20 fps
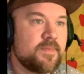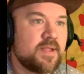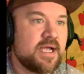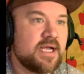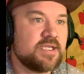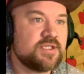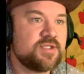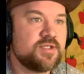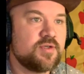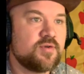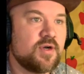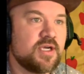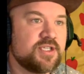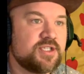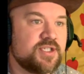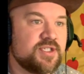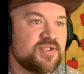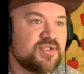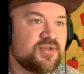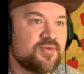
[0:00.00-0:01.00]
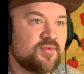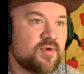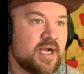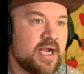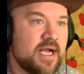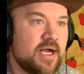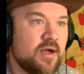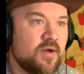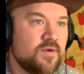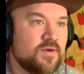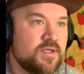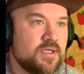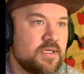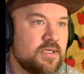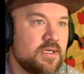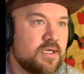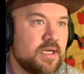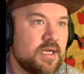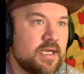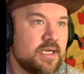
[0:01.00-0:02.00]
asks you questions around
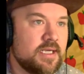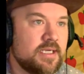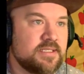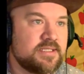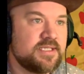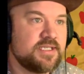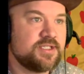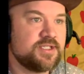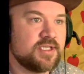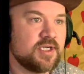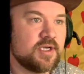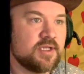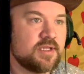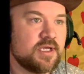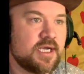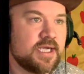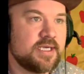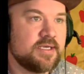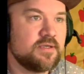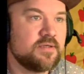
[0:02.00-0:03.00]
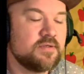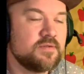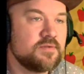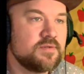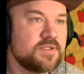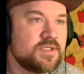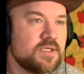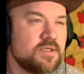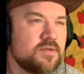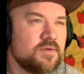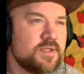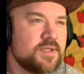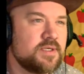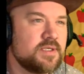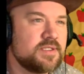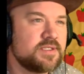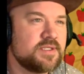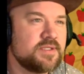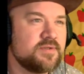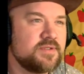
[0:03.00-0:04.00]
teaching online. So whether
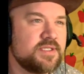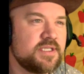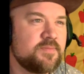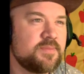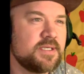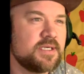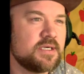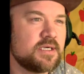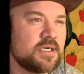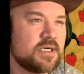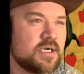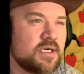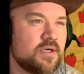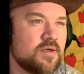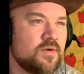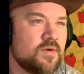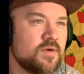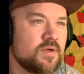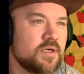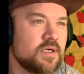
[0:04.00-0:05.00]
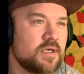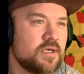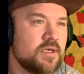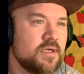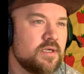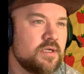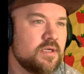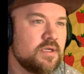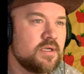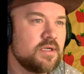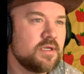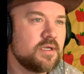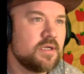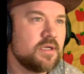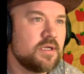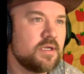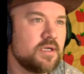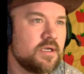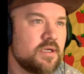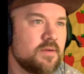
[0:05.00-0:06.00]
it's the TPR or
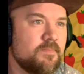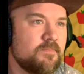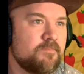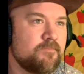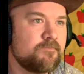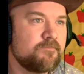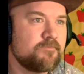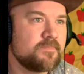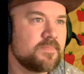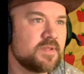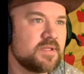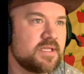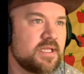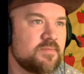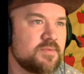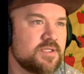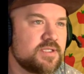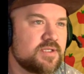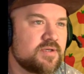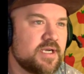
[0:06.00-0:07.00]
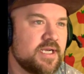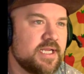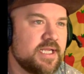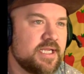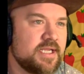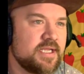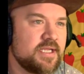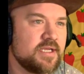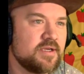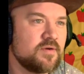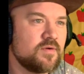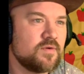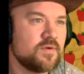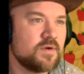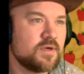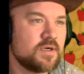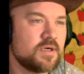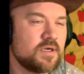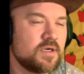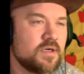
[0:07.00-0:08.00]
demonstrating
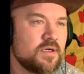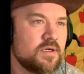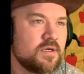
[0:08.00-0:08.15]
or